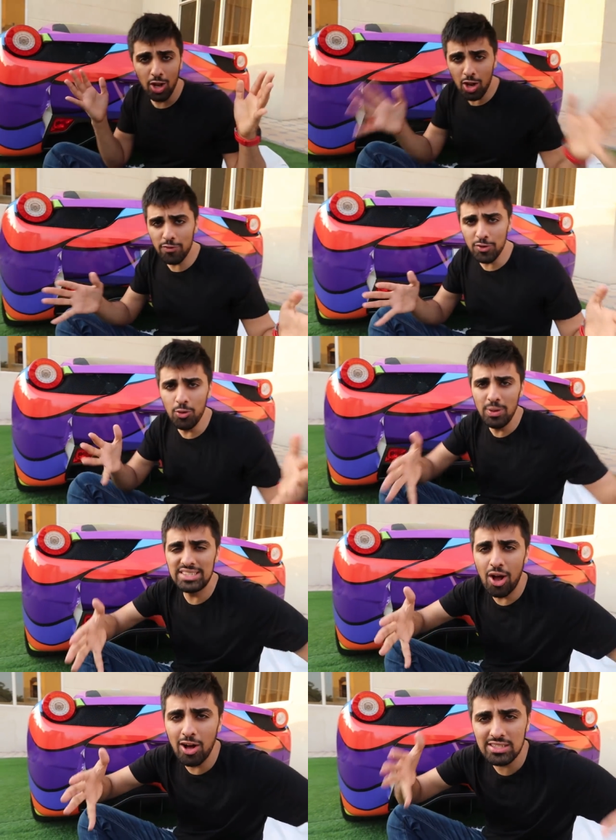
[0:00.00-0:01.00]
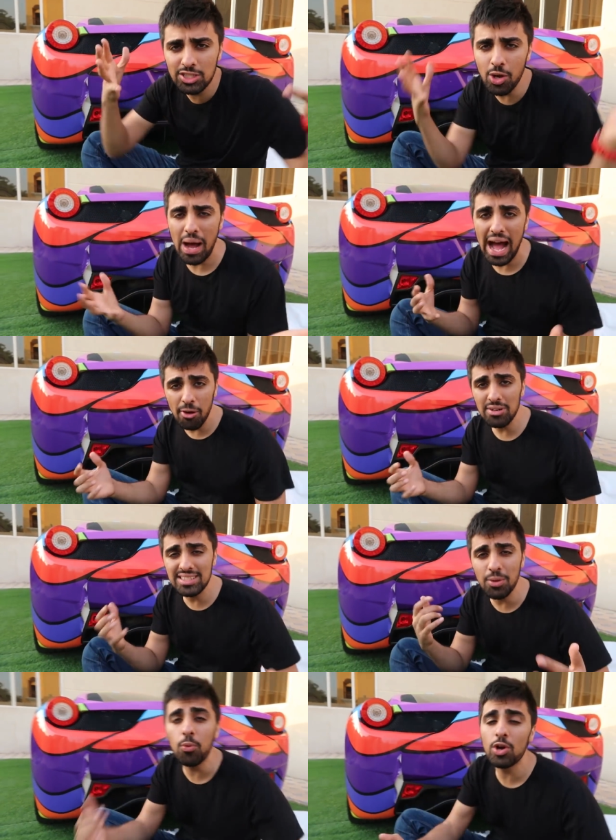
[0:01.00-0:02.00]
A lot of you always ask, yo, how
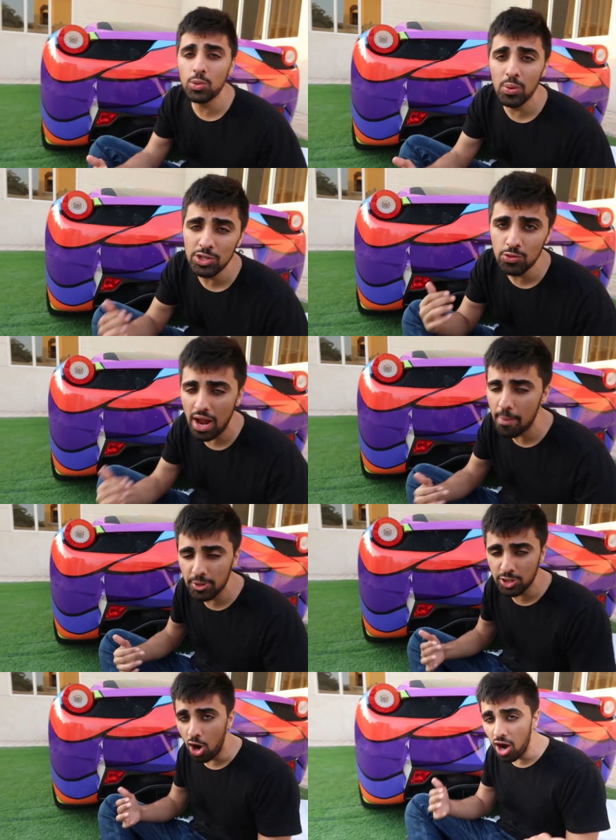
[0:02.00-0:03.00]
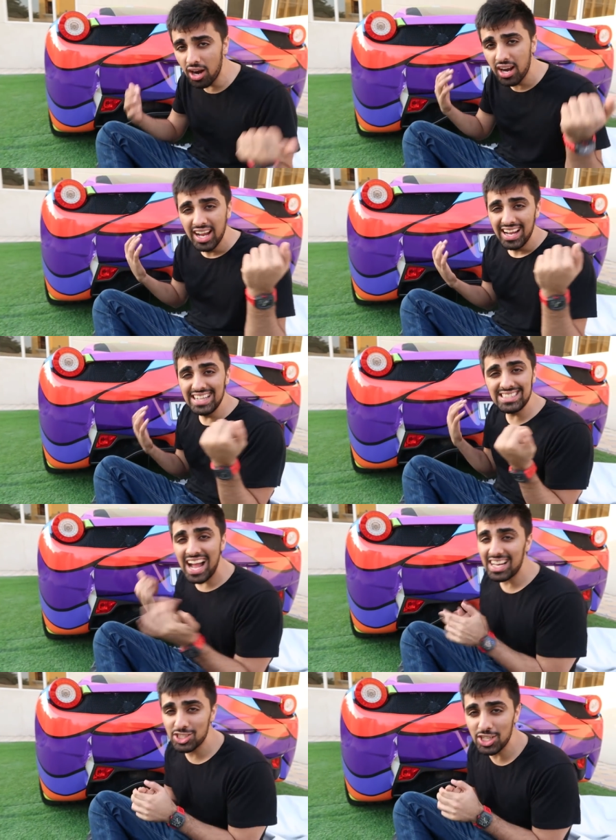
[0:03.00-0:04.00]
does it work when you wrap a car? It's
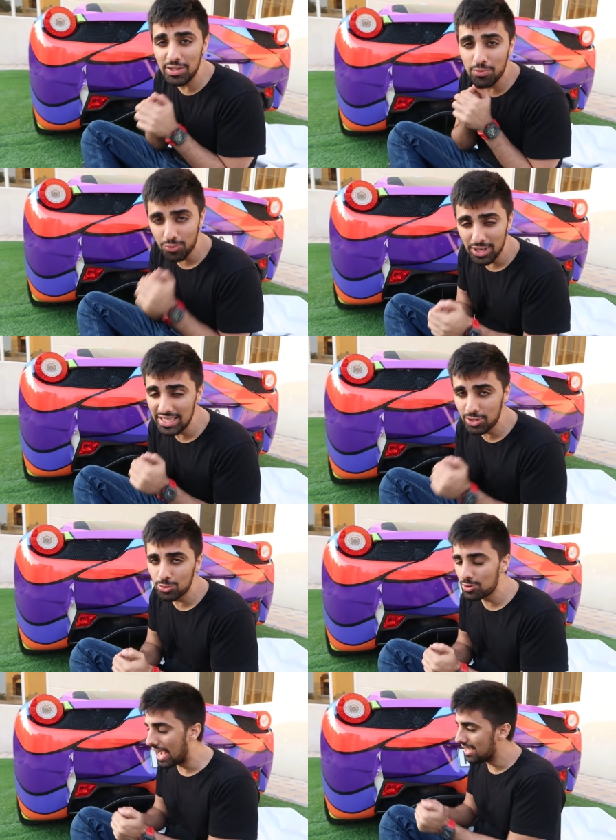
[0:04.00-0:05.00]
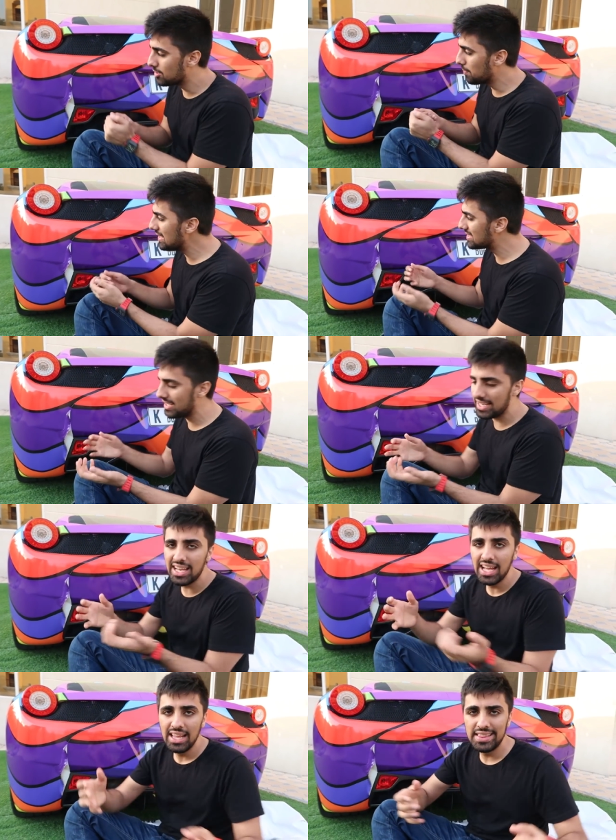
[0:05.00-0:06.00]
actually really cool, guys. So
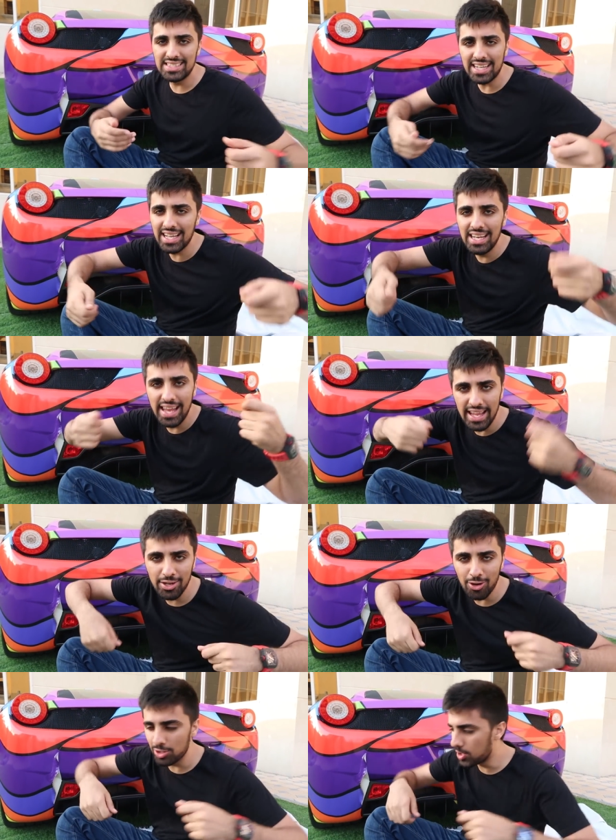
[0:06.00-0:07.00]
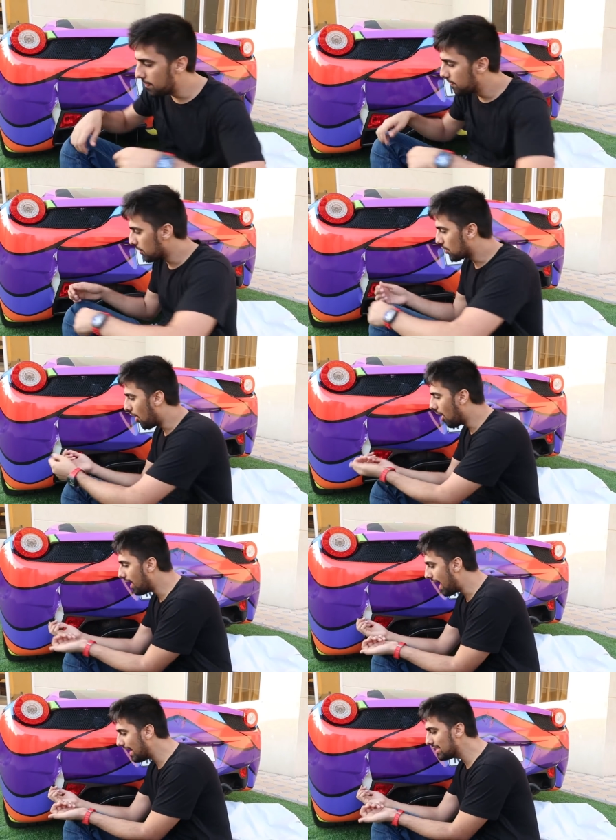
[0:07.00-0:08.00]
basically, there's like a layer on top of your
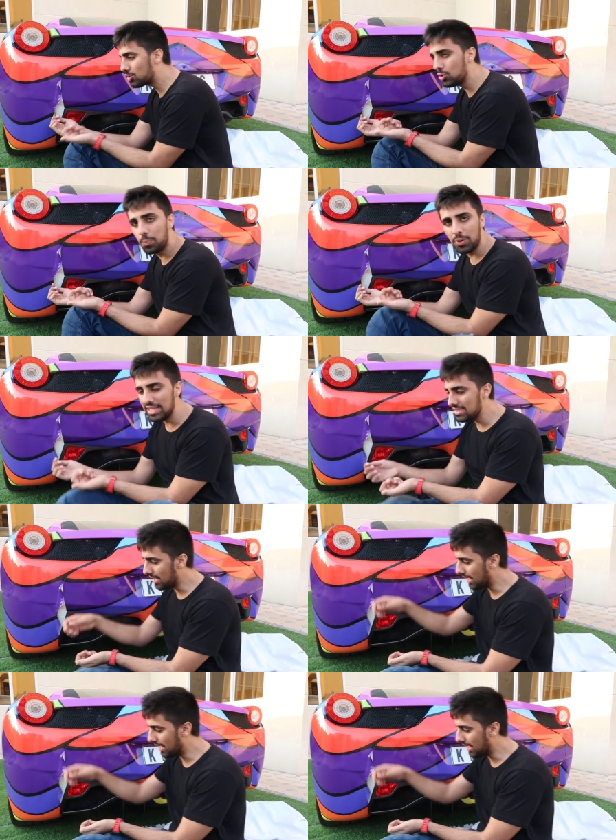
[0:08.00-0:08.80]
car, and it's super easy.